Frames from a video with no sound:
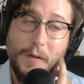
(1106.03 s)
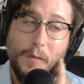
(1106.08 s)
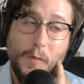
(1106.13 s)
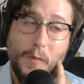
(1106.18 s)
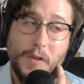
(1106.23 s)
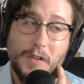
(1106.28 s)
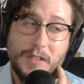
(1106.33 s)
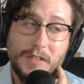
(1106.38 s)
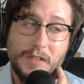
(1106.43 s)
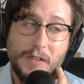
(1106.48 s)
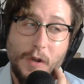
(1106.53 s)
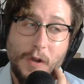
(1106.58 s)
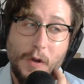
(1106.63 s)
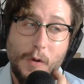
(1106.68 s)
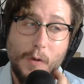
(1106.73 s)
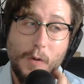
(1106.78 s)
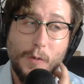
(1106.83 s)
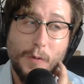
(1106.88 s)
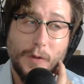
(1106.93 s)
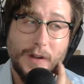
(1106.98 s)
There was
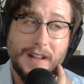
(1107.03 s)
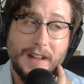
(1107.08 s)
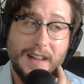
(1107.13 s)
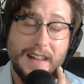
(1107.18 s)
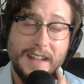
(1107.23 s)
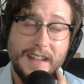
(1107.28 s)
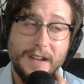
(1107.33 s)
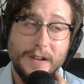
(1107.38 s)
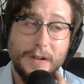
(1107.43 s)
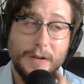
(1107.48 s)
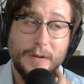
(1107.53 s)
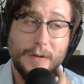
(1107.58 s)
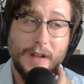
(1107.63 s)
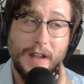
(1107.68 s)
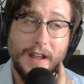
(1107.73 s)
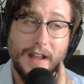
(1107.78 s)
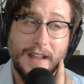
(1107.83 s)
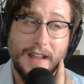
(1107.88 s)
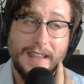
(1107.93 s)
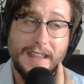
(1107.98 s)
no clear
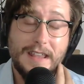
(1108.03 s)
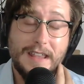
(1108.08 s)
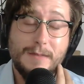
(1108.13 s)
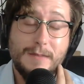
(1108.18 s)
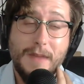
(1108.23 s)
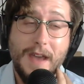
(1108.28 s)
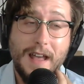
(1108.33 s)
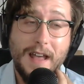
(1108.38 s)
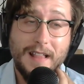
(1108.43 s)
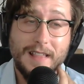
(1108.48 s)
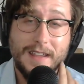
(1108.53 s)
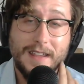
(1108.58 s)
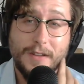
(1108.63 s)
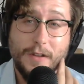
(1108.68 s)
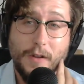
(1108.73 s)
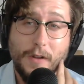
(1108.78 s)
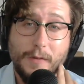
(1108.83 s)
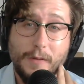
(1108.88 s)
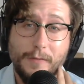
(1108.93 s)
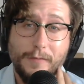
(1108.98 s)
email
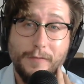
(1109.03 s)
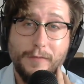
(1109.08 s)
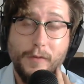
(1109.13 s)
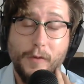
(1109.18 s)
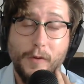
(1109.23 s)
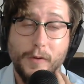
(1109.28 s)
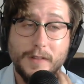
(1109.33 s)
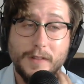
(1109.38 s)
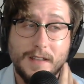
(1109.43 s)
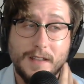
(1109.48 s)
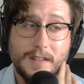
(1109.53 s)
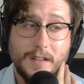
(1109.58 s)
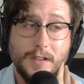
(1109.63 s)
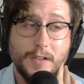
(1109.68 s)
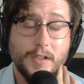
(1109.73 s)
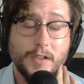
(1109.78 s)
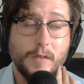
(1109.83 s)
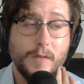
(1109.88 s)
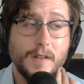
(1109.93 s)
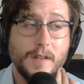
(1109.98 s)
either for
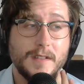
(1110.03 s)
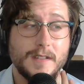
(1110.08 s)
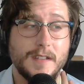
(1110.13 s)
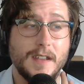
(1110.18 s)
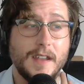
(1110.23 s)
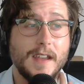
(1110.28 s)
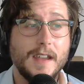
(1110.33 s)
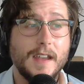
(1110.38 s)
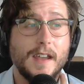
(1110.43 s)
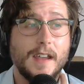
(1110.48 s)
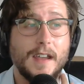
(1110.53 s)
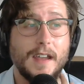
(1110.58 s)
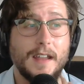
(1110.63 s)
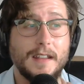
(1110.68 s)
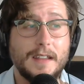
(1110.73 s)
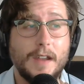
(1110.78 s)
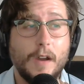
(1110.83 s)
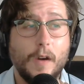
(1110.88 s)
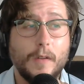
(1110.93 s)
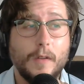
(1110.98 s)
Tesla insurance.
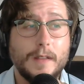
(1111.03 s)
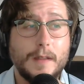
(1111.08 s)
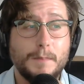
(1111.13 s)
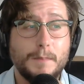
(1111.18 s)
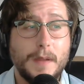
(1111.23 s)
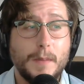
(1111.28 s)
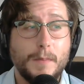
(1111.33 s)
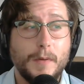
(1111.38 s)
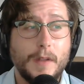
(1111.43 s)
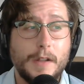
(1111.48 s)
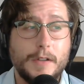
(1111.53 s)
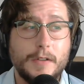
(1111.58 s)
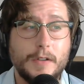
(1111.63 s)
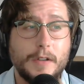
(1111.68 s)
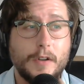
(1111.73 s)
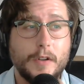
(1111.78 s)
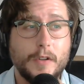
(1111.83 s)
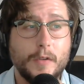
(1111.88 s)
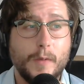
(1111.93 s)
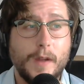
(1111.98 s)
The only people
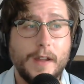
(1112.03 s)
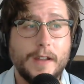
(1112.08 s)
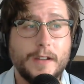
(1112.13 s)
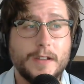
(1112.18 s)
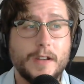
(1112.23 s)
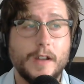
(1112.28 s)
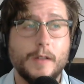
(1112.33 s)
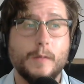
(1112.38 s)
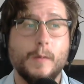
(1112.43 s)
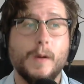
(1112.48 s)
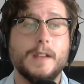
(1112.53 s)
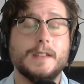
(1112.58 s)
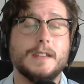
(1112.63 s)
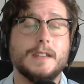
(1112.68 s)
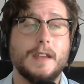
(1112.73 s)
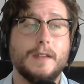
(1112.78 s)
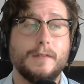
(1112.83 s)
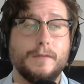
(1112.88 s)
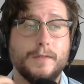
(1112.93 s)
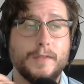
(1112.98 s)
that you could reach
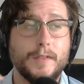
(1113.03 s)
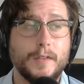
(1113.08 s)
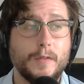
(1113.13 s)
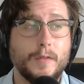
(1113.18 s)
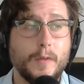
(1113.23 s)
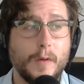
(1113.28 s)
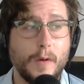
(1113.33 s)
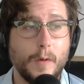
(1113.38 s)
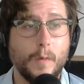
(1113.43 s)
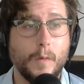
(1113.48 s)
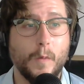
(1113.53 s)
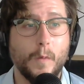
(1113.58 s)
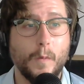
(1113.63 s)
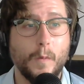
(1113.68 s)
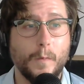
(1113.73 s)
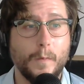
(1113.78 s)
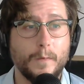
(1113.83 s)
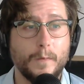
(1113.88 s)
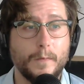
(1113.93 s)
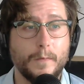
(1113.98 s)
was if
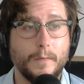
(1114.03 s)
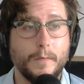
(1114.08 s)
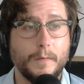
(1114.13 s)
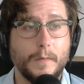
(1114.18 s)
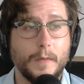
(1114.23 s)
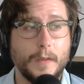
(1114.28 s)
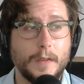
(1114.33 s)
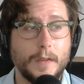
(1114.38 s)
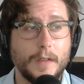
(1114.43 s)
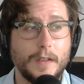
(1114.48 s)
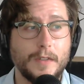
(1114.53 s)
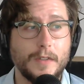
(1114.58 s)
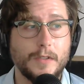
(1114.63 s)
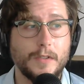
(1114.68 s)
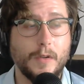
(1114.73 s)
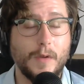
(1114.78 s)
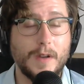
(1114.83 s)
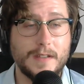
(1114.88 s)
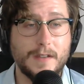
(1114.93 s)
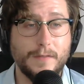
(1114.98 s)
you
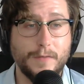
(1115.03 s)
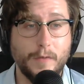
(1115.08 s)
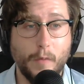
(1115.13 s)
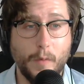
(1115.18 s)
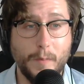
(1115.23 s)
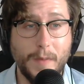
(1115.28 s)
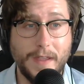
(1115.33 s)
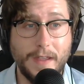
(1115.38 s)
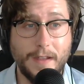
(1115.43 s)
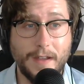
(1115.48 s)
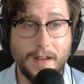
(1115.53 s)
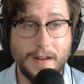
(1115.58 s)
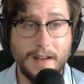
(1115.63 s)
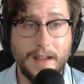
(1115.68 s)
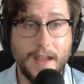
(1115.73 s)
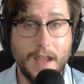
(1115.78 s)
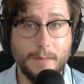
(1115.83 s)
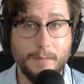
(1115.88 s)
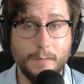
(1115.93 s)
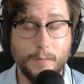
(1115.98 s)
do as if you were
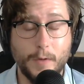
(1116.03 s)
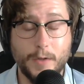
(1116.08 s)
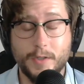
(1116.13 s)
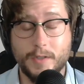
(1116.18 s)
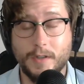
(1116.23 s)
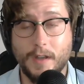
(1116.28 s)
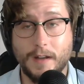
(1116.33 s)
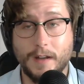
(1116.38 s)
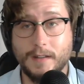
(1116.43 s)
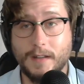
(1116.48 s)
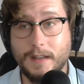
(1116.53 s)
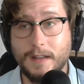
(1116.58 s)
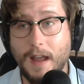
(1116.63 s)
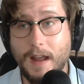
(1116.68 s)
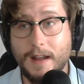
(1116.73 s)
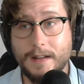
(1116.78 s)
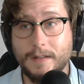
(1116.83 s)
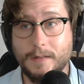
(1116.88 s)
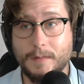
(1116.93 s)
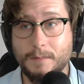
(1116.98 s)
making a claim, which the
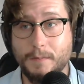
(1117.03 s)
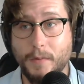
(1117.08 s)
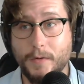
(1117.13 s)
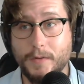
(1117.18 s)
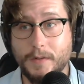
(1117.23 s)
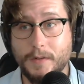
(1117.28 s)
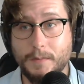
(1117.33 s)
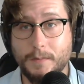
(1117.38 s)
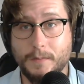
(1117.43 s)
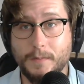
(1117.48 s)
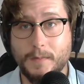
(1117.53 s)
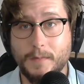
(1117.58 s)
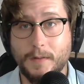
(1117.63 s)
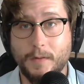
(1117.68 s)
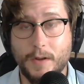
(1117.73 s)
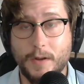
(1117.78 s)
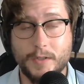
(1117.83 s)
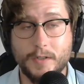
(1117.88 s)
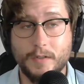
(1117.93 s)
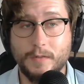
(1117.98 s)
guy
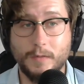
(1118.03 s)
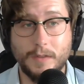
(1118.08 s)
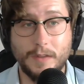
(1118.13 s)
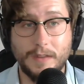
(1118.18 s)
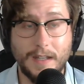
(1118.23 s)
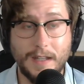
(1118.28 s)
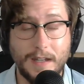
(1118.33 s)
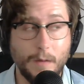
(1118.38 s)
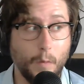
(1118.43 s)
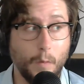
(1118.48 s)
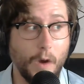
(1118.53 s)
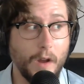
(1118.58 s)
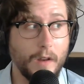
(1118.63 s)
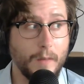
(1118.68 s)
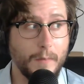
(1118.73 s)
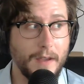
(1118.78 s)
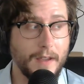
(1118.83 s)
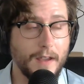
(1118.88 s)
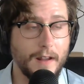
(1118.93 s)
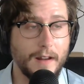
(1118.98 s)
in question
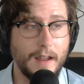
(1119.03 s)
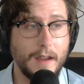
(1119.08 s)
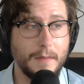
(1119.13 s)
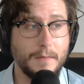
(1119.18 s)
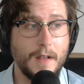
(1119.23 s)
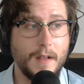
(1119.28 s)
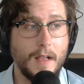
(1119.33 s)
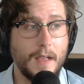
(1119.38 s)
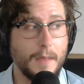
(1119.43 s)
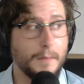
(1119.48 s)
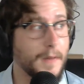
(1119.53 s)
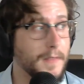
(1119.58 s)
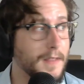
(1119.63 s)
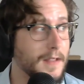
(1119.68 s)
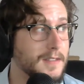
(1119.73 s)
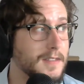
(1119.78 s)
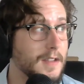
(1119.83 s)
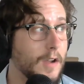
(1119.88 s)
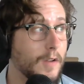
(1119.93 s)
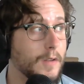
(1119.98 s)
didn't want to make a claim,
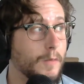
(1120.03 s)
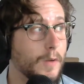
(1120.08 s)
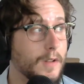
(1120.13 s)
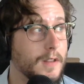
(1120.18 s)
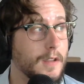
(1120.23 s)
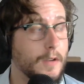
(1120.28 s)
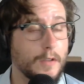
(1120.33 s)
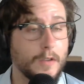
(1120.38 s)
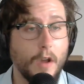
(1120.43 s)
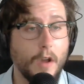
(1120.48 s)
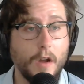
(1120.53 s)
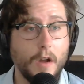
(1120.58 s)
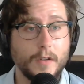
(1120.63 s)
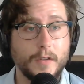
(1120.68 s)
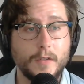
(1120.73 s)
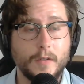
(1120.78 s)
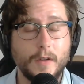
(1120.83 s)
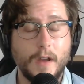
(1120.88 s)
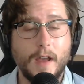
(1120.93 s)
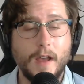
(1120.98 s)
but that's the only one he
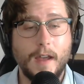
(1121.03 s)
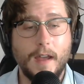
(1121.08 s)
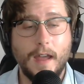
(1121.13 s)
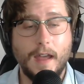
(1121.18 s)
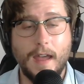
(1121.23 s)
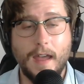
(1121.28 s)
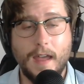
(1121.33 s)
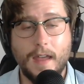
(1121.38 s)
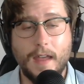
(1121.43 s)
could talk to.